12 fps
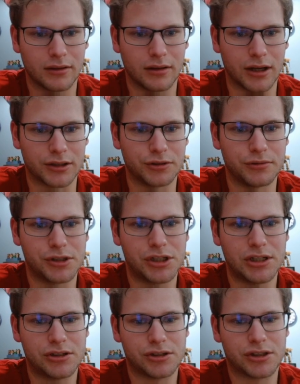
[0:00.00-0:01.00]
Hawk2G
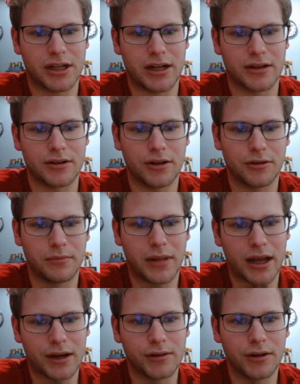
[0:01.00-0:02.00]
is just going to add another
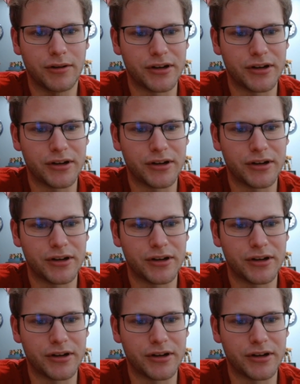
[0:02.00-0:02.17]
back row and